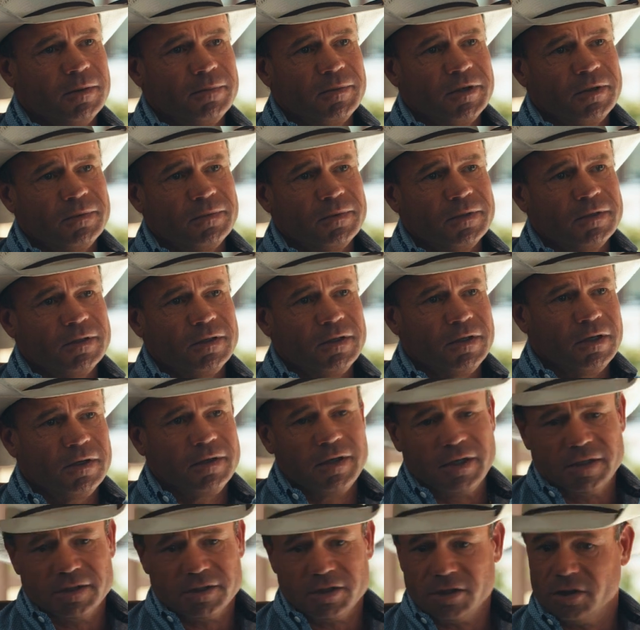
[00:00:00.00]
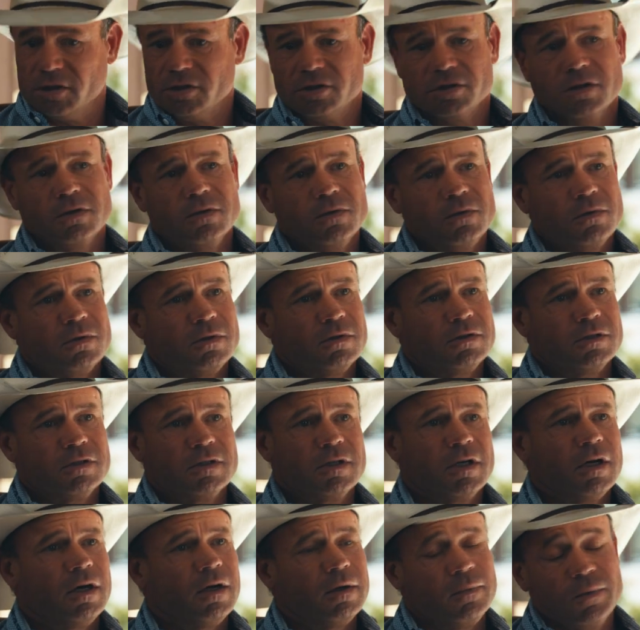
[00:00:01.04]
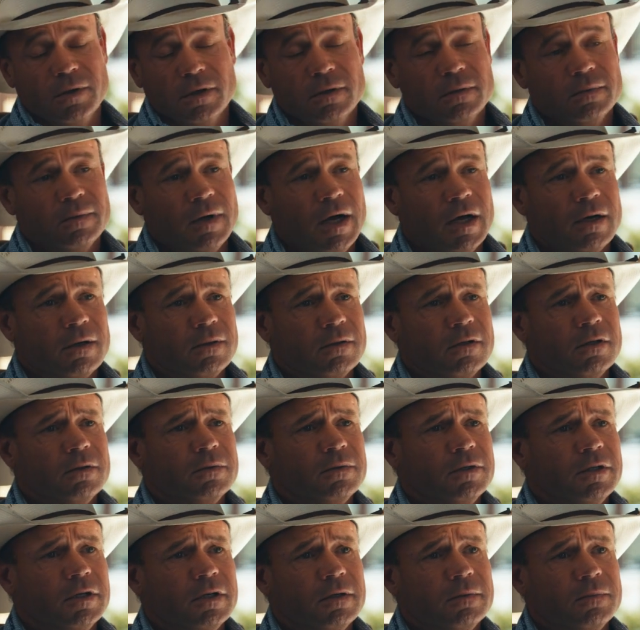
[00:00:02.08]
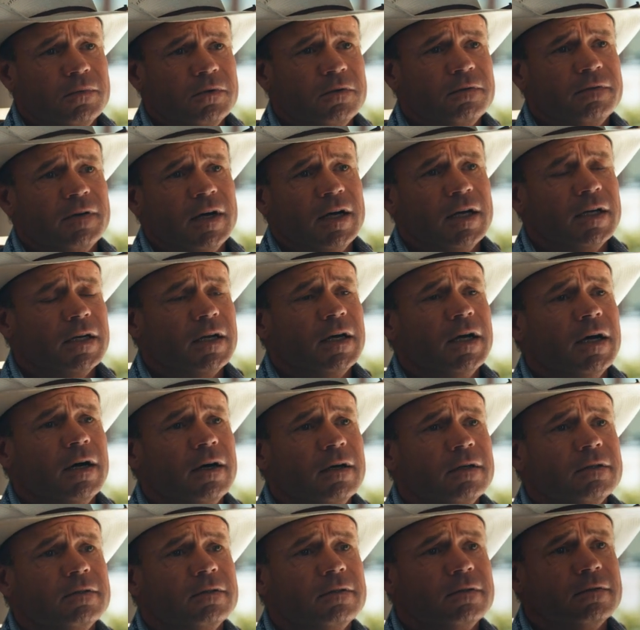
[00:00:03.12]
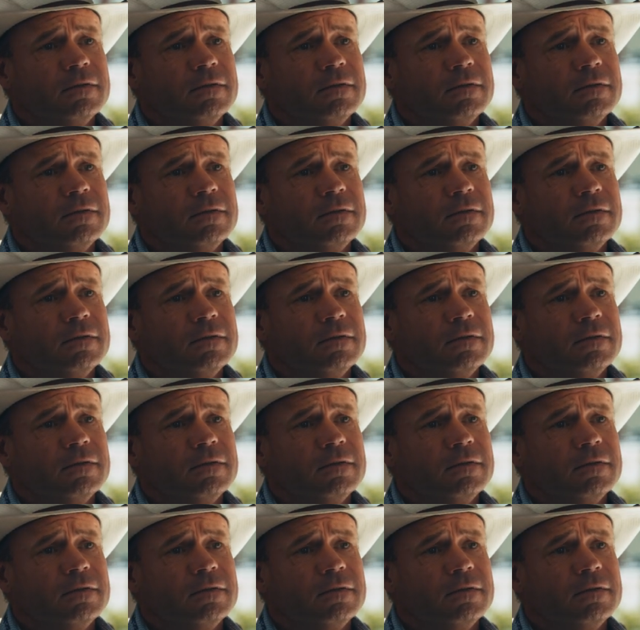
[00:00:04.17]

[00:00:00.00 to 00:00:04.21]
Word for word: I mean, is he a show horse or not? Well, I don't know yet. We'll find out.